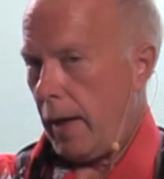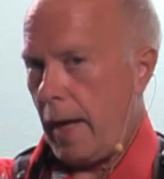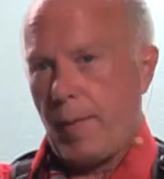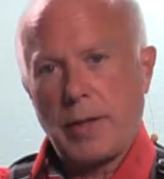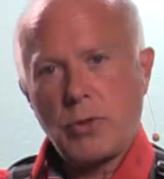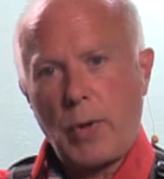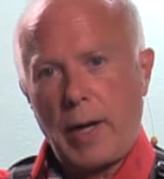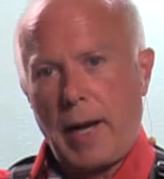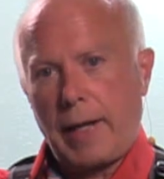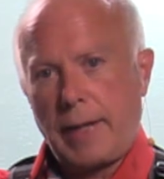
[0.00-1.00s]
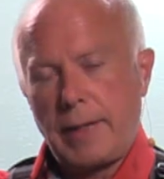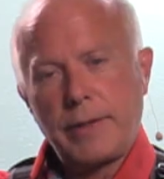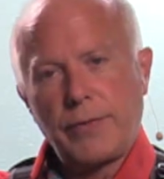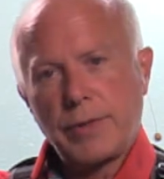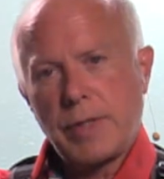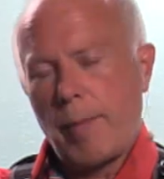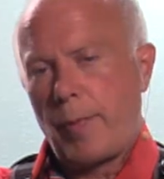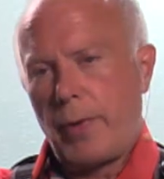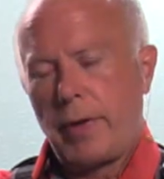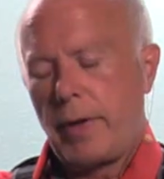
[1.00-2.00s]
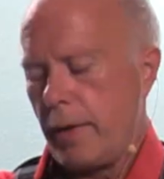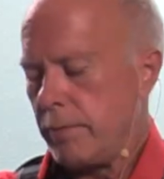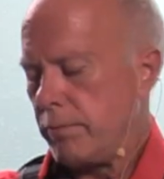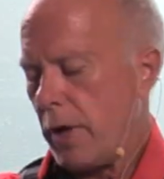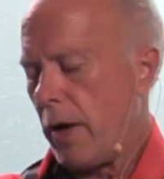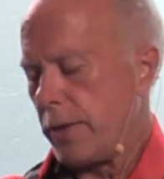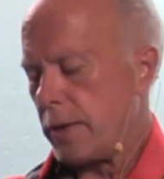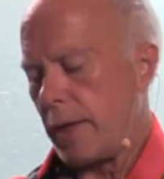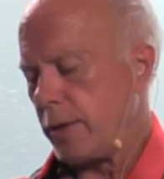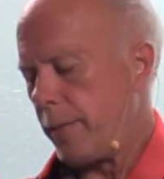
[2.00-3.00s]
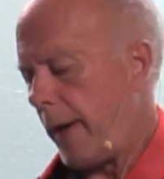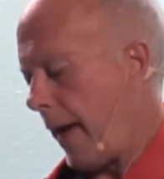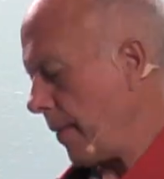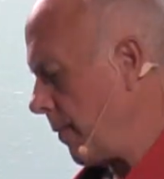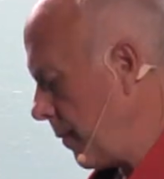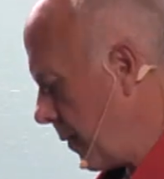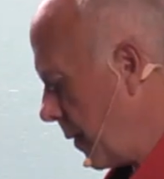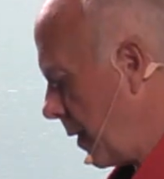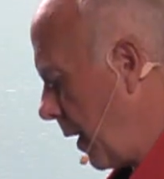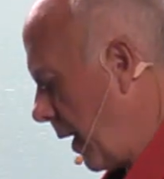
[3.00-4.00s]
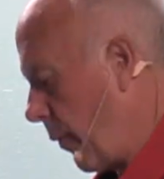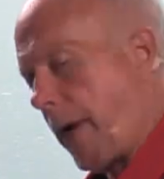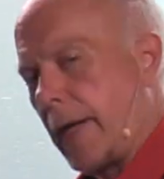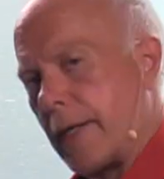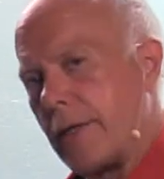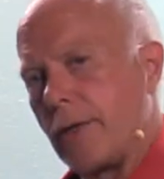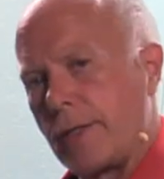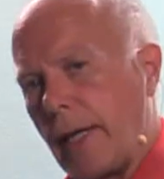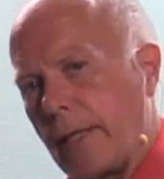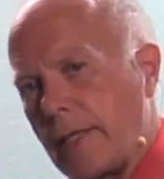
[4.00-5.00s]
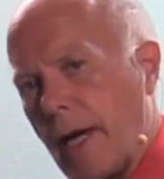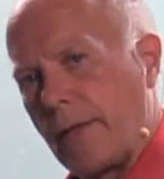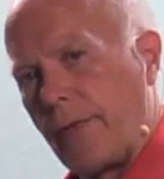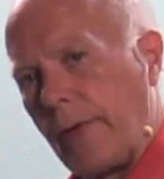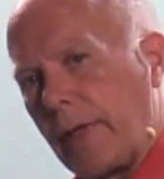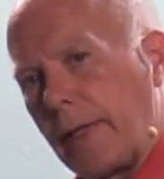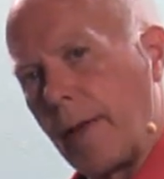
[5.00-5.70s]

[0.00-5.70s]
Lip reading: Am I sweating like I did the first time I put it on? No, it's not too bad. What I need to do is take this out in the field and get